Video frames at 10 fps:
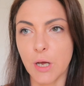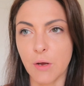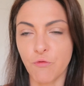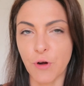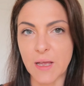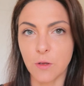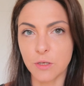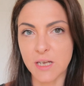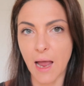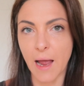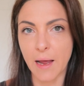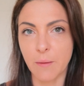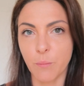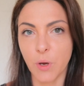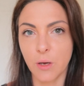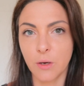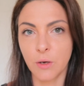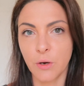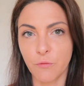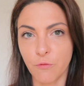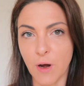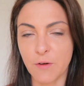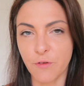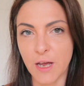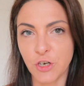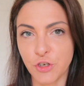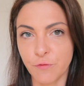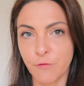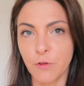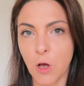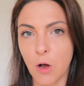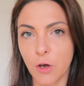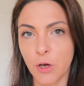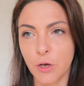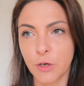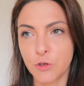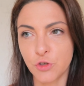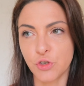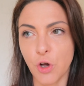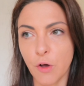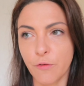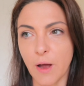real-time renovation vlog stuff.